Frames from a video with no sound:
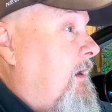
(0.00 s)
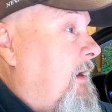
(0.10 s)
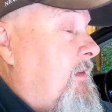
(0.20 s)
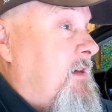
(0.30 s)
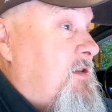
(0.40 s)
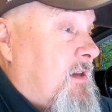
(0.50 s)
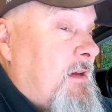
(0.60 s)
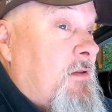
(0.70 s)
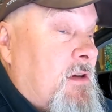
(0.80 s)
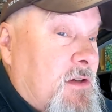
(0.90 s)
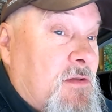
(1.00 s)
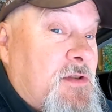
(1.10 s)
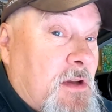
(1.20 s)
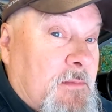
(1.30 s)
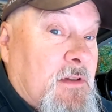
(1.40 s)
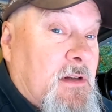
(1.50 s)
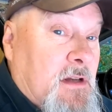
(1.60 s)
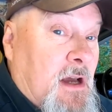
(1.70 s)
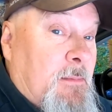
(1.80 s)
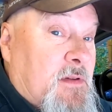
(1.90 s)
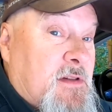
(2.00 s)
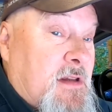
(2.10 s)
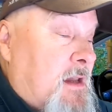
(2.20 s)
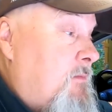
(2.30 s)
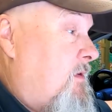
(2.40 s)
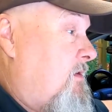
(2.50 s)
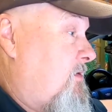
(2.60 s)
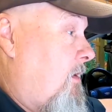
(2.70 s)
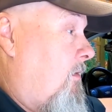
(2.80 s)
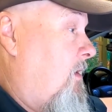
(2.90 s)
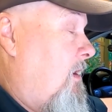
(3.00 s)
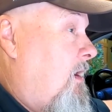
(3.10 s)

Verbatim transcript: And they said they were going to do something to compensate me, so